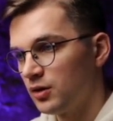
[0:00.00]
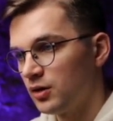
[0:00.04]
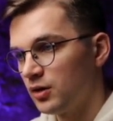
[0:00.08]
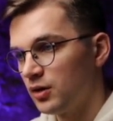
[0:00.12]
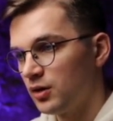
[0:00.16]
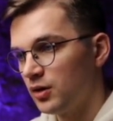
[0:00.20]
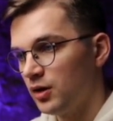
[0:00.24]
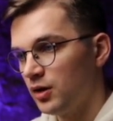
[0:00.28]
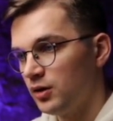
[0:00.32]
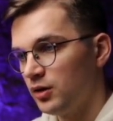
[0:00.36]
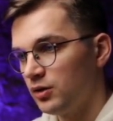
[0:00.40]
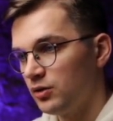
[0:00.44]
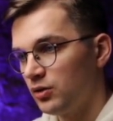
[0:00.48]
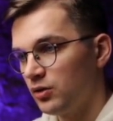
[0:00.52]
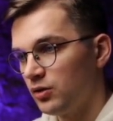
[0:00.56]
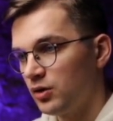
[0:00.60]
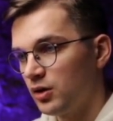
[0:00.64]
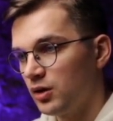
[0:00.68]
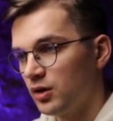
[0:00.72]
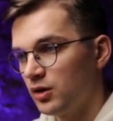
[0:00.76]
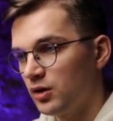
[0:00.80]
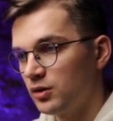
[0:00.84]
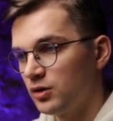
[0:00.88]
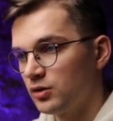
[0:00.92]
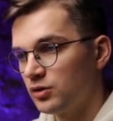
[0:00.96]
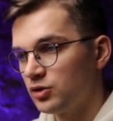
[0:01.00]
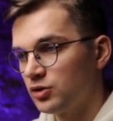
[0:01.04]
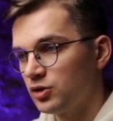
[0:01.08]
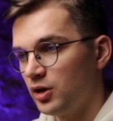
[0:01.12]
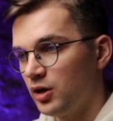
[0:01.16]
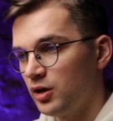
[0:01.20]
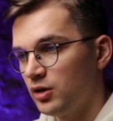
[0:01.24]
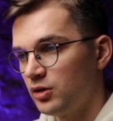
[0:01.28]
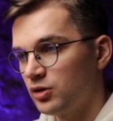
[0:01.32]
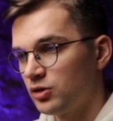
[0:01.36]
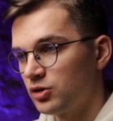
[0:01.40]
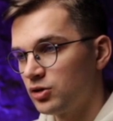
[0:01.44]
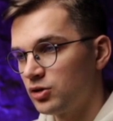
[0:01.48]
and you can
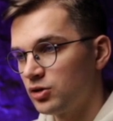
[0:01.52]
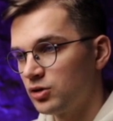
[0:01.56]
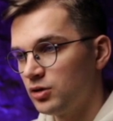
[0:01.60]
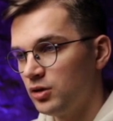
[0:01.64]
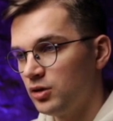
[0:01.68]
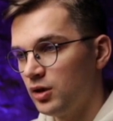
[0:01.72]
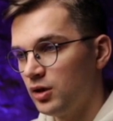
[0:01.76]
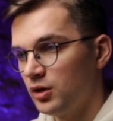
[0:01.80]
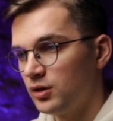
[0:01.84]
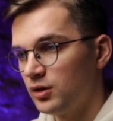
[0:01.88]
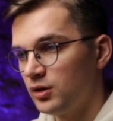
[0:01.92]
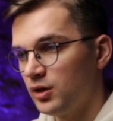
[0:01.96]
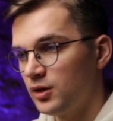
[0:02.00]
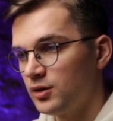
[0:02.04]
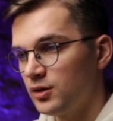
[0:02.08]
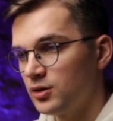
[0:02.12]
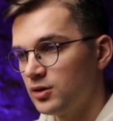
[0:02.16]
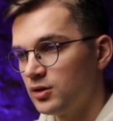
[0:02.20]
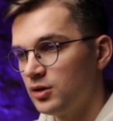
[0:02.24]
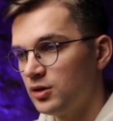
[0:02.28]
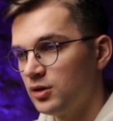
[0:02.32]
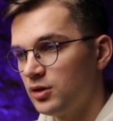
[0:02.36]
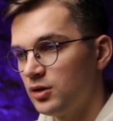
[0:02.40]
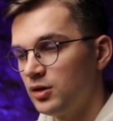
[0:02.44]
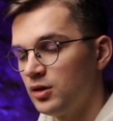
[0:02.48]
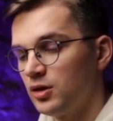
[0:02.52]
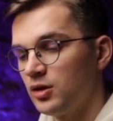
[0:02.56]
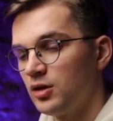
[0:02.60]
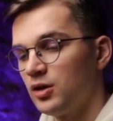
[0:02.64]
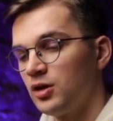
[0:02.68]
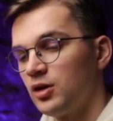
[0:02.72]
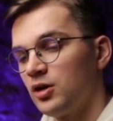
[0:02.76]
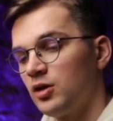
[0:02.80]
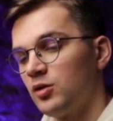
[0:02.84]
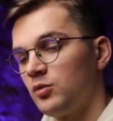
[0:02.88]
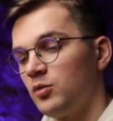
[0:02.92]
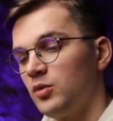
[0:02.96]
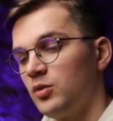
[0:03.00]
change the intensity
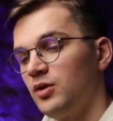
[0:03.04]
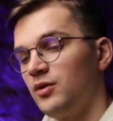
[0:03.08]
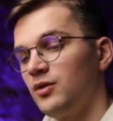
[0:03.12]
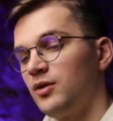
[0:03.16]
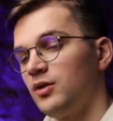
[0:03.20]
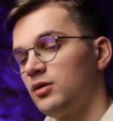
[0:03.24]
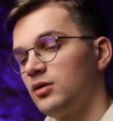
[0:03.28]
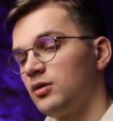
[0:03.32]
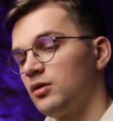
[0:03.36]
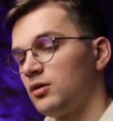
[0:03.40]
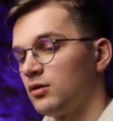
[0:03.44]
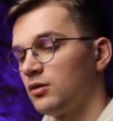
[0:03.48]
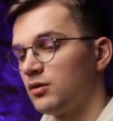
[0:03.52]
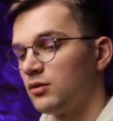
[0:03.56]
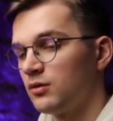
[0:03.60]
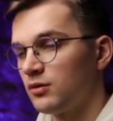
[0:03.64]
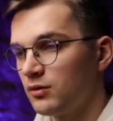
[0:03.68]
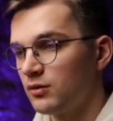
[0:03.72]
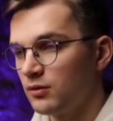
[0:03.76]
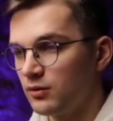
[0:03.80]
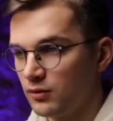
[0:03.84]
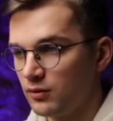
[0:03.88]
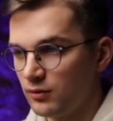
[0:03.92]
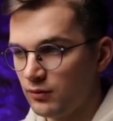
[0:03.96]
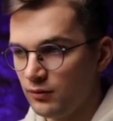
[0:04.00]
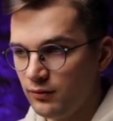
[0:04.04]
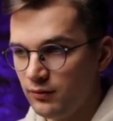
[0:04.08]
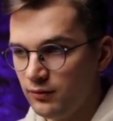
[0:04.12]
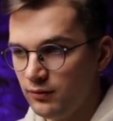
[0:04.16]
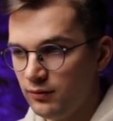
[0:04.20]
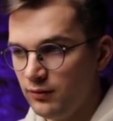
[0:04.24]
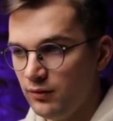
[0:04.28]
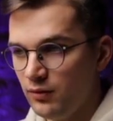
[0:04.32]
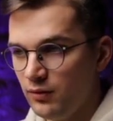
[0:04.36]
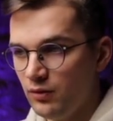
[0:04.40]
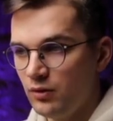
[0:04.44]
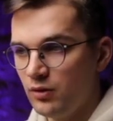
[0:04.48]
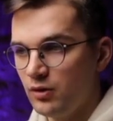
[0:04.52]
between
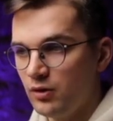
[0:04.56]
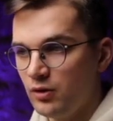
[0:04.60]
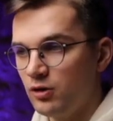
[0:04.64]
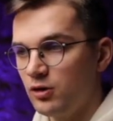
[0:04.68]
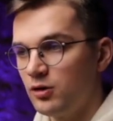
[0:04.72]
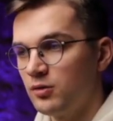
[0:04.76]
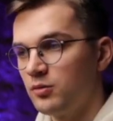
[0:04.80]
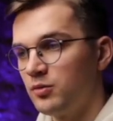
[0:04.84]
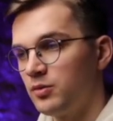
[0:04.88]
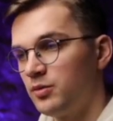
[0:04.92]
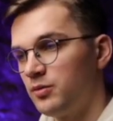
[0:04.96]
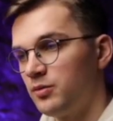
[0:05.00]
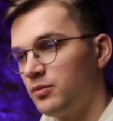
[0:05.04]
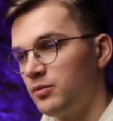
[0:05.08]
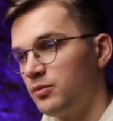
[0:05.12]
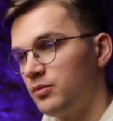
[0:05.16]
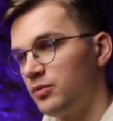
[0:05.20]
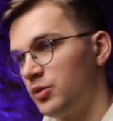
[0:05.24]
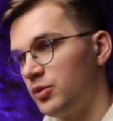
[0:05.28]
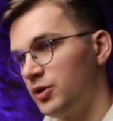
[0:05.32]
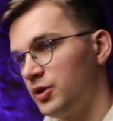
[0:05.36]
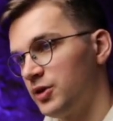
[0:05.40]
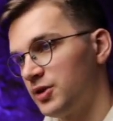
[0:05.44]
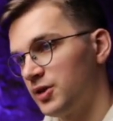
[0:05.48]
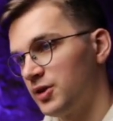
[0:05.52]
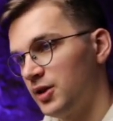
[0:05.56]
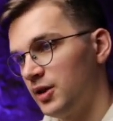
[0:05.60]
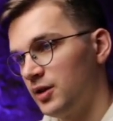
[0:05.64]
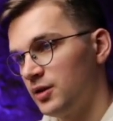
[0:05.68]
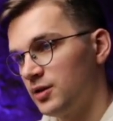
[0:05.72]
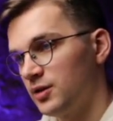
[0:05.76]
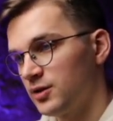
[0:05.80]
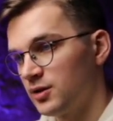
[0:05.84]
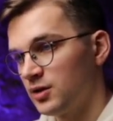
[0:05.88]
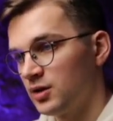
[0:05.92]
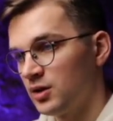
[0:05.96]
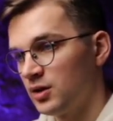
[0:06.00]
4 presets,